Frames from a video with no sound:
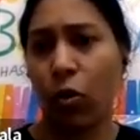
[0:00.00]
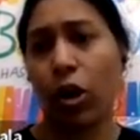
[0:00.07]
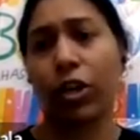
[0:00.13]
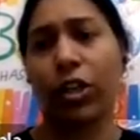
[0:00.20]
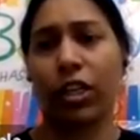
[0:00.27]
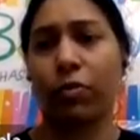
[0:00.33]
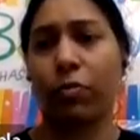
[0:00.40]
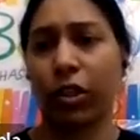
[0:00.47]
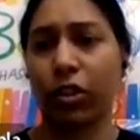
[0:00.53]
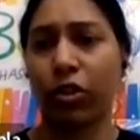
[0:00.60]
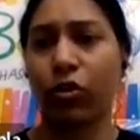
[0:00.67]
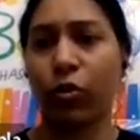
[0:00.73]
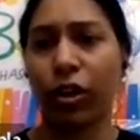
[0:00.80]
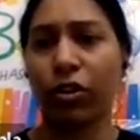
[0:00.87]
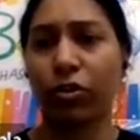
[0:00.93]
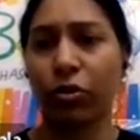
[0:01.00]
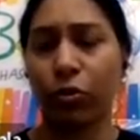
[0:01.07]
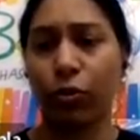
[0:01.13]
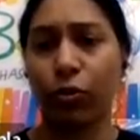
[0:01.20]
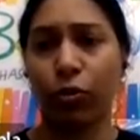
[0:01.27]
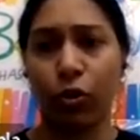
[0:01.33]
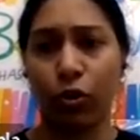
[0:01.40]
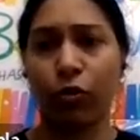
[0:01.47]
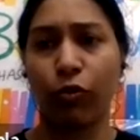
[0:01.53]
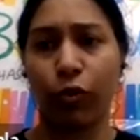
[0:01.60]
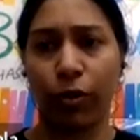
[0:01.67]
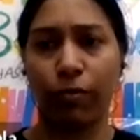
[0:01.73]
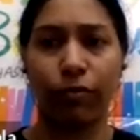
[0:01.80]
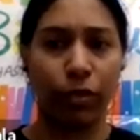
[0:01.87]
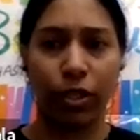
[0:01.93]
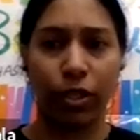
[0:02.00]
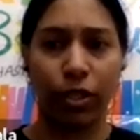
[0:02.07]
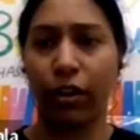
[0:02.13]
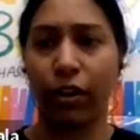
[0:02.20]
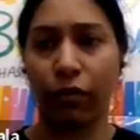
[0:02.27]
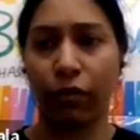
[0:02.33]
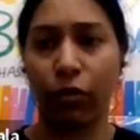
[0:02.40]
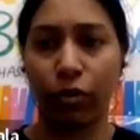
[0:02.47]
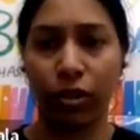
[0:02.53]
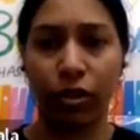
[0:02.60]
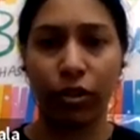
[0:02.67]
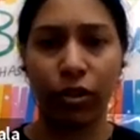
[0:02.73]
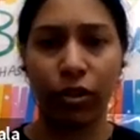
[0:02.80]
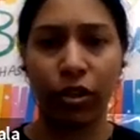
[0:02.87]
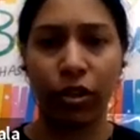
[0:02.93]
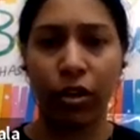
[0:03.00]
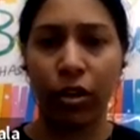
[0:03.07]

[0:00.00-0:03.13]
what they expect students to know from these kind of courses.